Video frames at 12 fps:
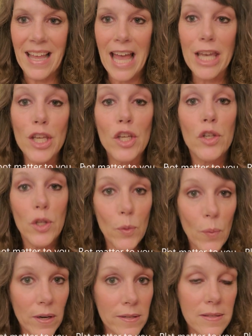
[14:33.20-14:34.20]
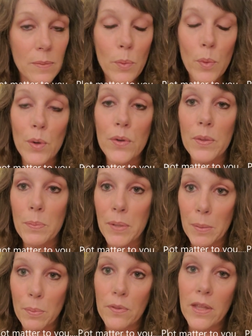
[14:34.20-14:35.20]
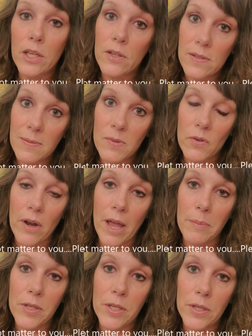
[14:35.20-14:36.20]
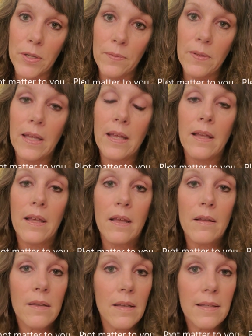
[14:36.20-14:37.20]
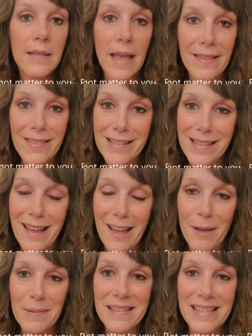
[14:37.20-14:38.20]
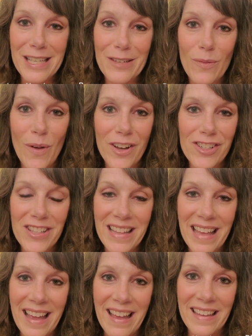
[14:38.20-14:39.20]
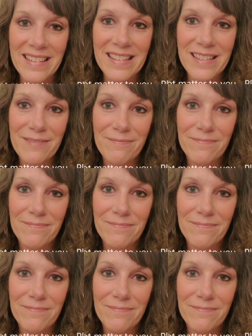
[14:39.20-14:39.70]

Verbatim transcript: and you do want to support the people that you subscribe to, take the time to sit and watch the ads.